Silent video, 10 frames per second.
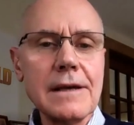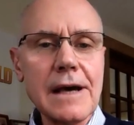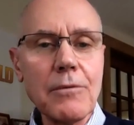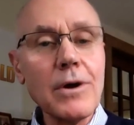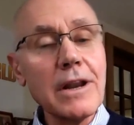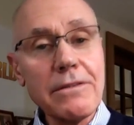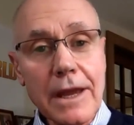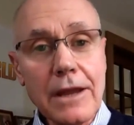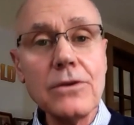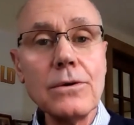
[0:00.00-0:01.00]
I want to
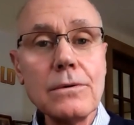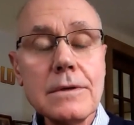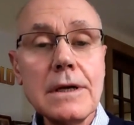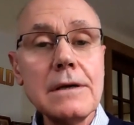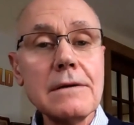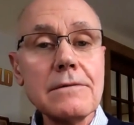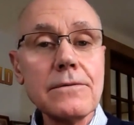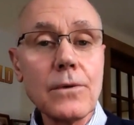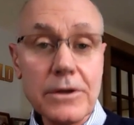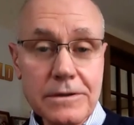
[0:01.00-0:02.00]
thank you
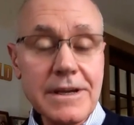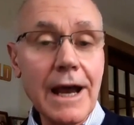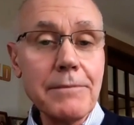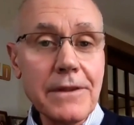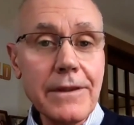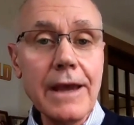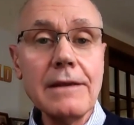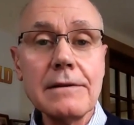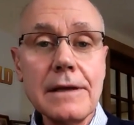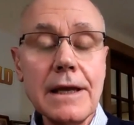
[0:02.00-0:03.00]
for your time
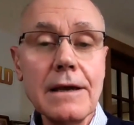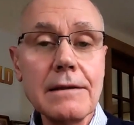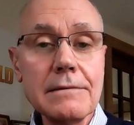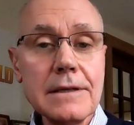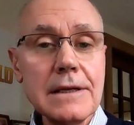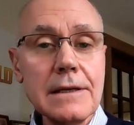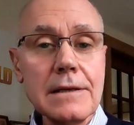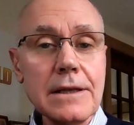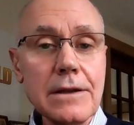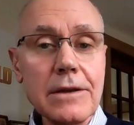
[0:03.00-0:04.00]
today, and
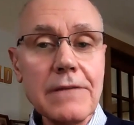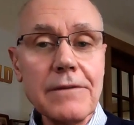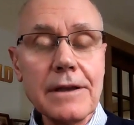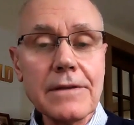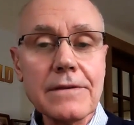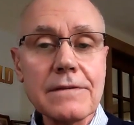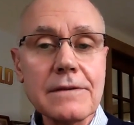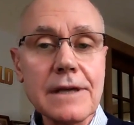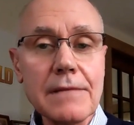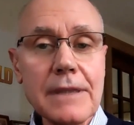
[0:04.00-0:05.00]
giving us
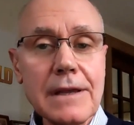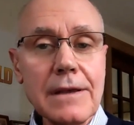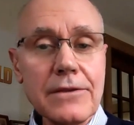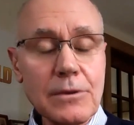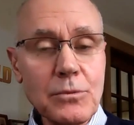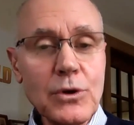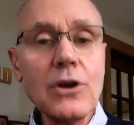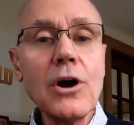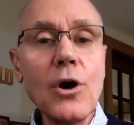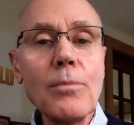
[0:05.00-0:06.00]
some
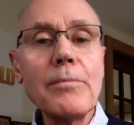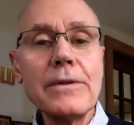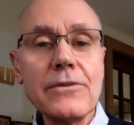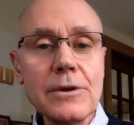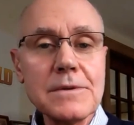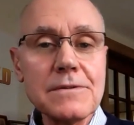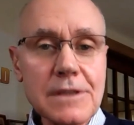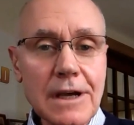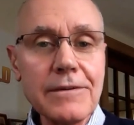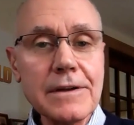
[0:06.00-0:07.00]
real hope in terms of
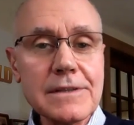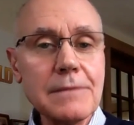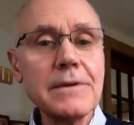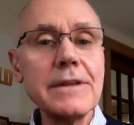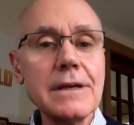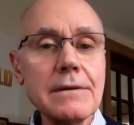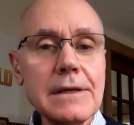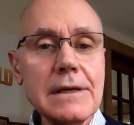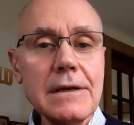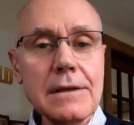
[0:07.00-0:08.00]
solving some of the
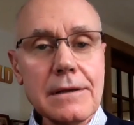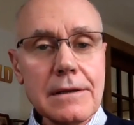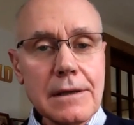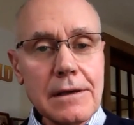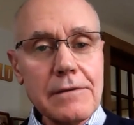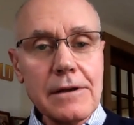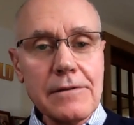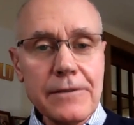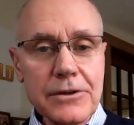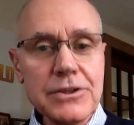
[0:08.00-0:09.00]

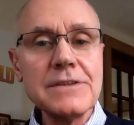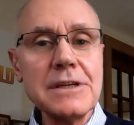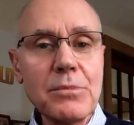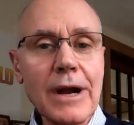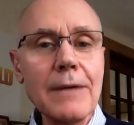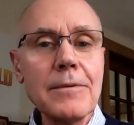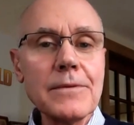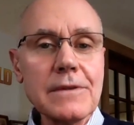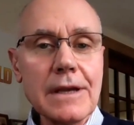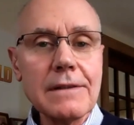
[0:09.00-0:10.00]
efficiency
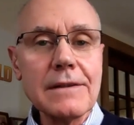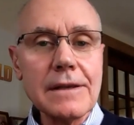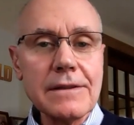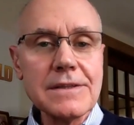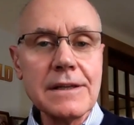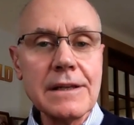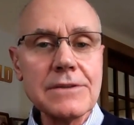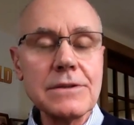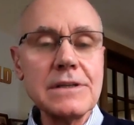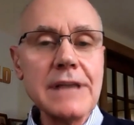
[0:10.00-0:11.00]
problems that this
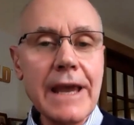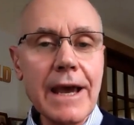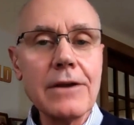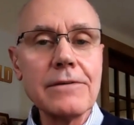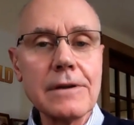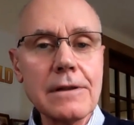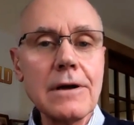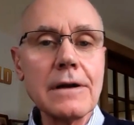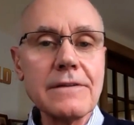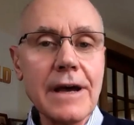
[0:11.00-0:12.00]
industry has had over a
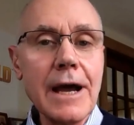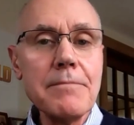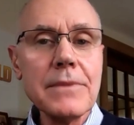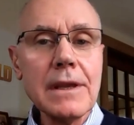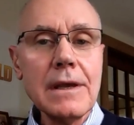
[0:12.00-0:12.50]
long time.